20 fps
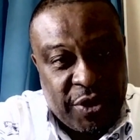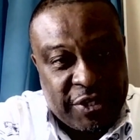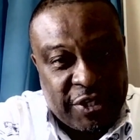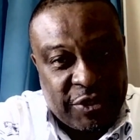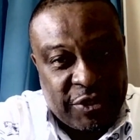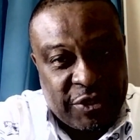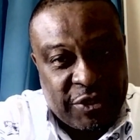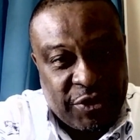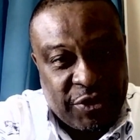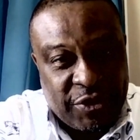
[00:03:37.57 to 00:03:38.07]

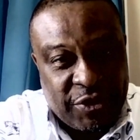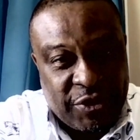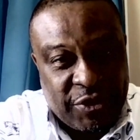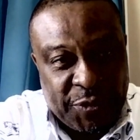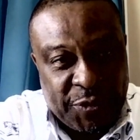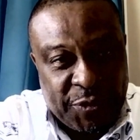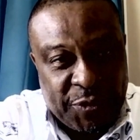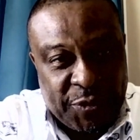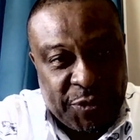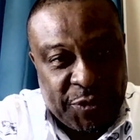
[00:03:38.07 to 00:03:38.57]

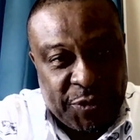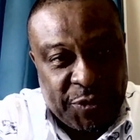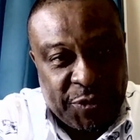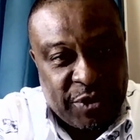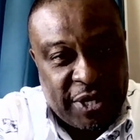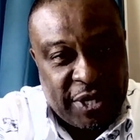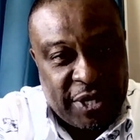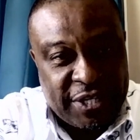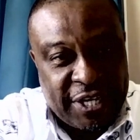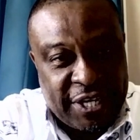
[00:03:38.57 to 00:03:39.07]
without fully
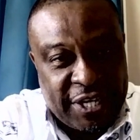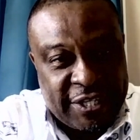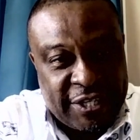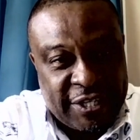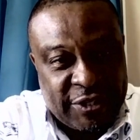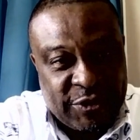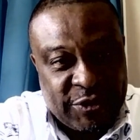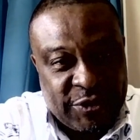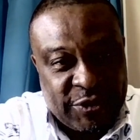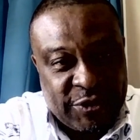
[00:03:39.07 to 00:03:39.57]
being
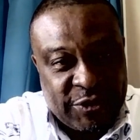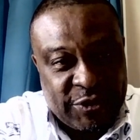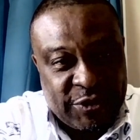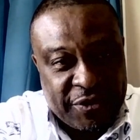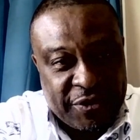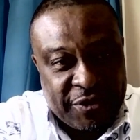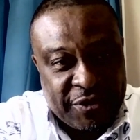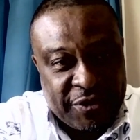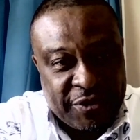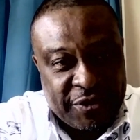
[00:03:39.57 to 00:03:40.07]
committed to the
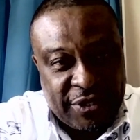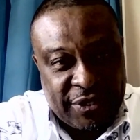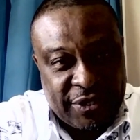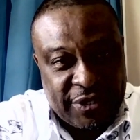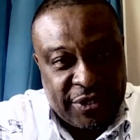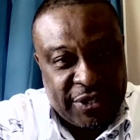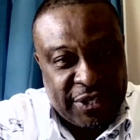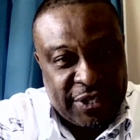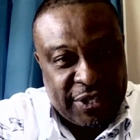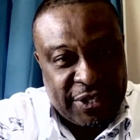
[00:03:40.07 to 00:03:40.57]
cause. But as
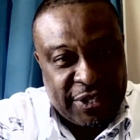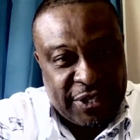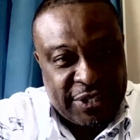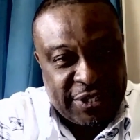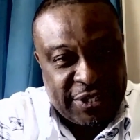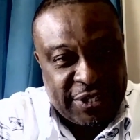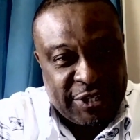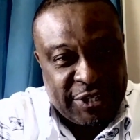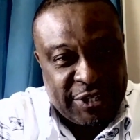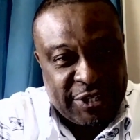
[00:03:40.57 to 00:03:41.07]
soon as they
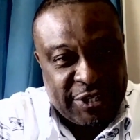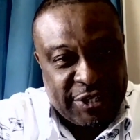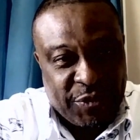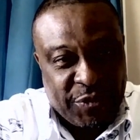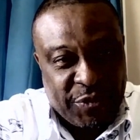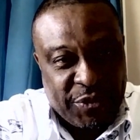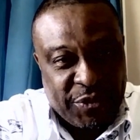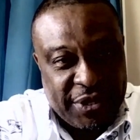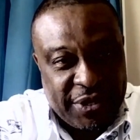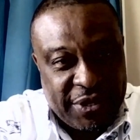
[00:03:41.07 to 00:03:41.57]
get into
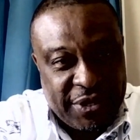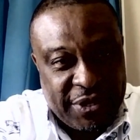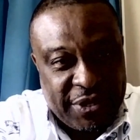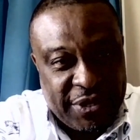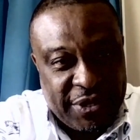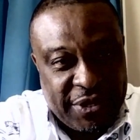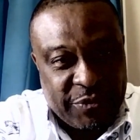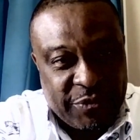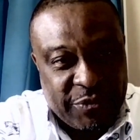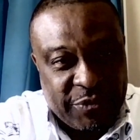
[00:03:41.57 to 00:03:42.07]
office, they
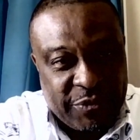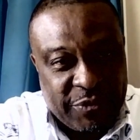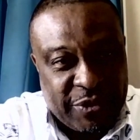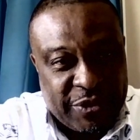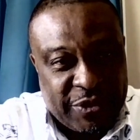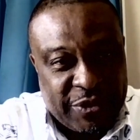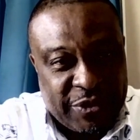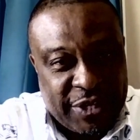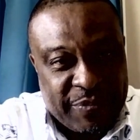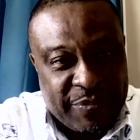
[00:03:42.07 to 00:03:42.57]

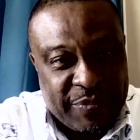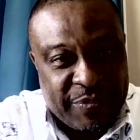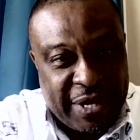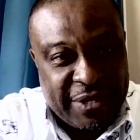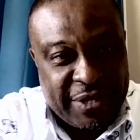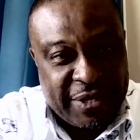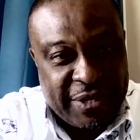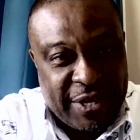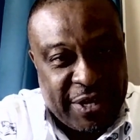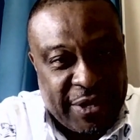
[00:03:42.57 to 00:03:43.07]
tend to
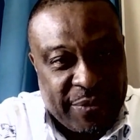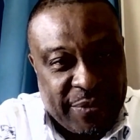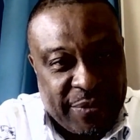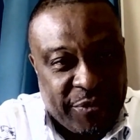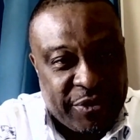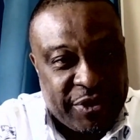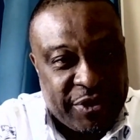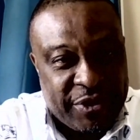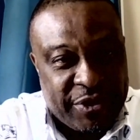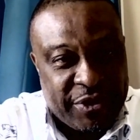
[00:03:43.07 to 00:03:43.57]
agree
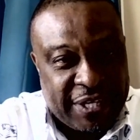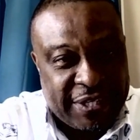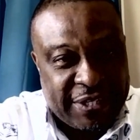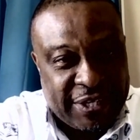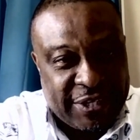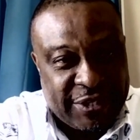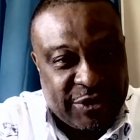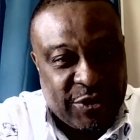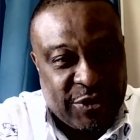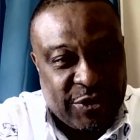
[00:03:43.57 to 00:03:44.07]
with what was
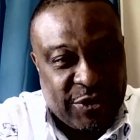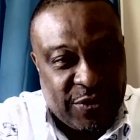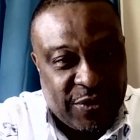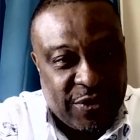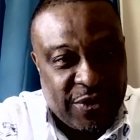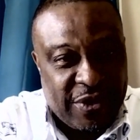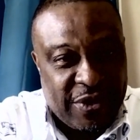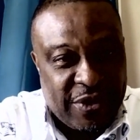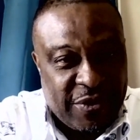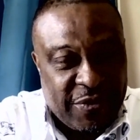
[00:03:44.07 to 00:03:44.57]
said by
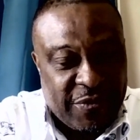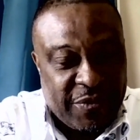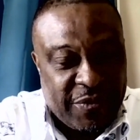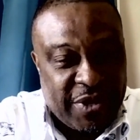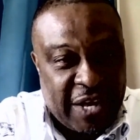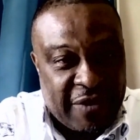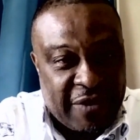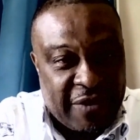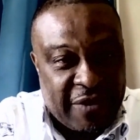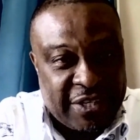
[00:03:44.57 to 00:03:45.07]
their
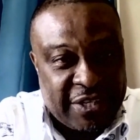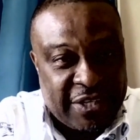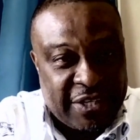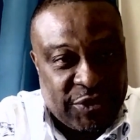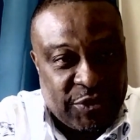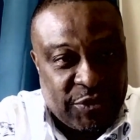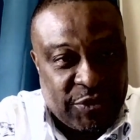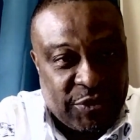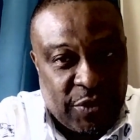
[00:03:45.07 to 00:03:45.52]
predecessors.